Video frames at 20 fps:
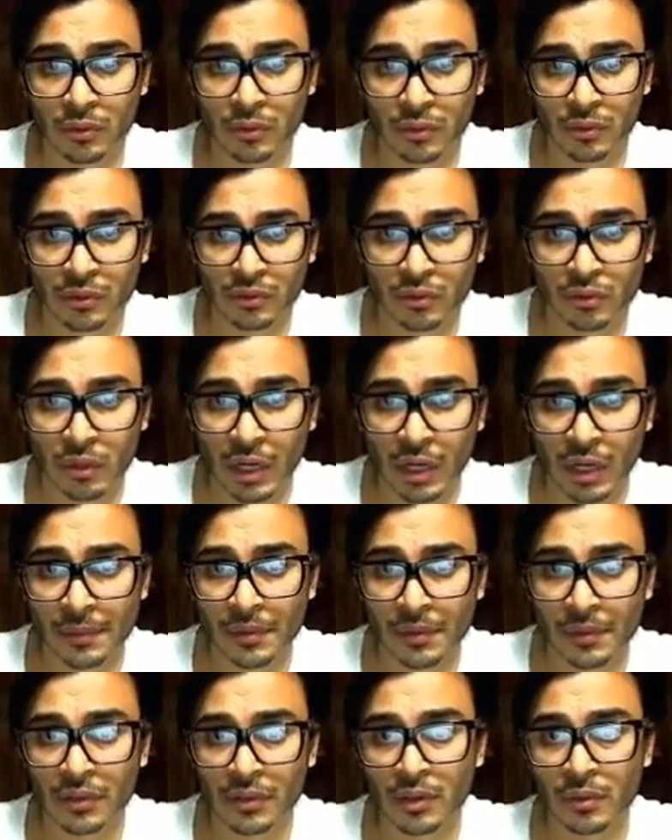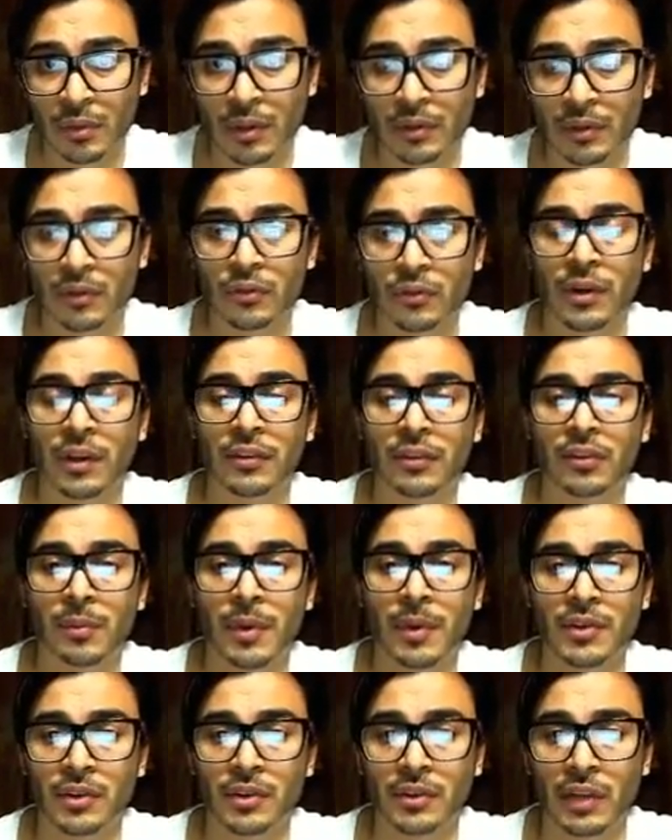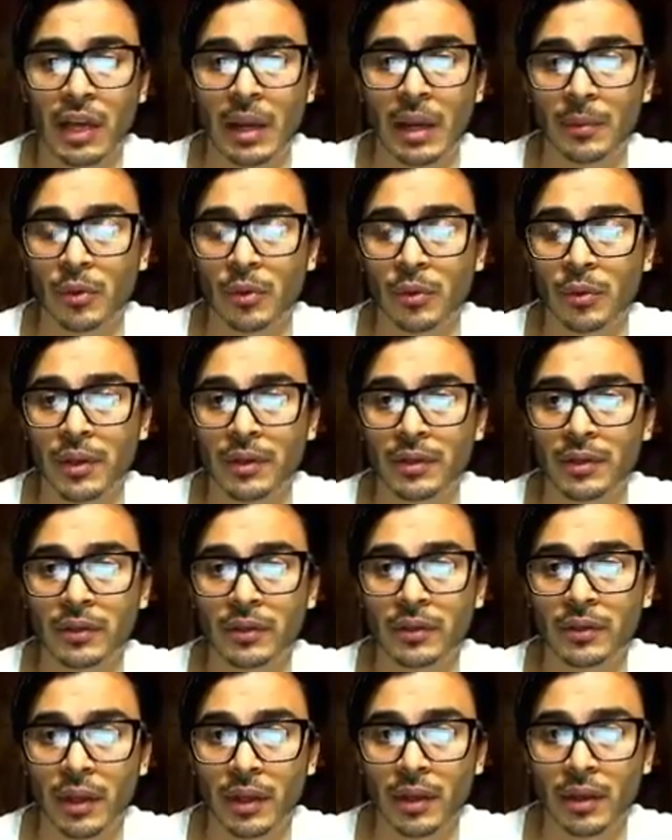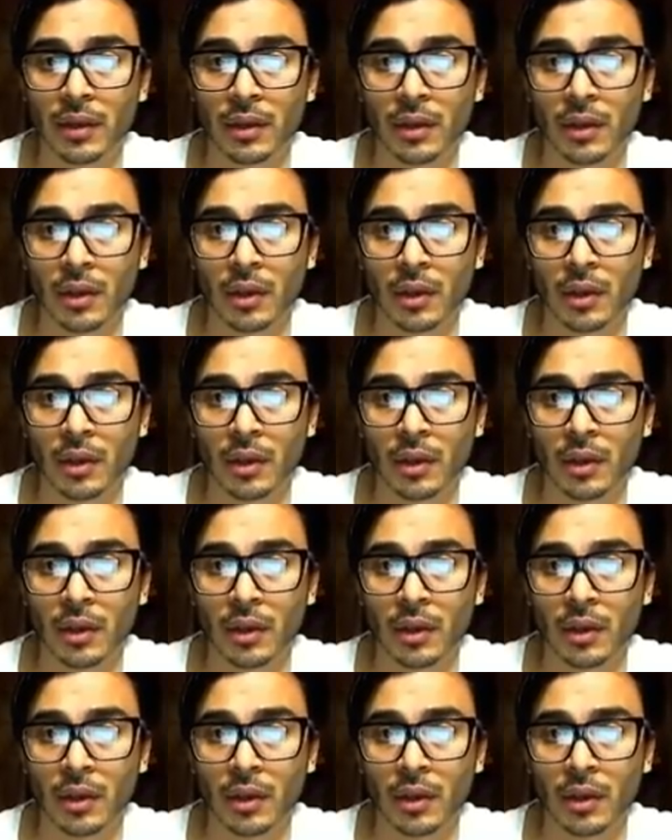to describe the sequence of transformations, I'm going to say